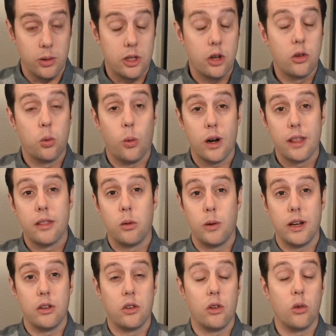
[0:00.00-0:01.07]
which is one of the
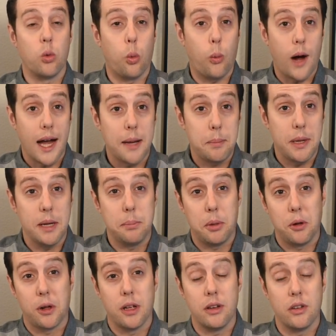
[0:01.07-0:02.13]
reasons why
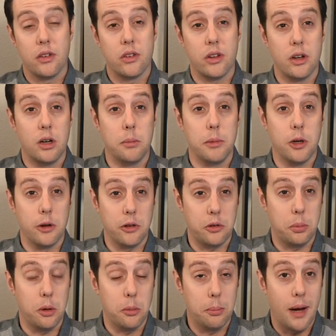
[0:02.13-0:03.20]
people consider
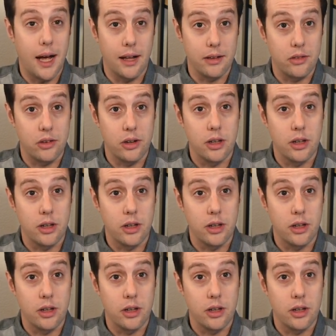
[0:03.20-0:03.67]
municipal bonds.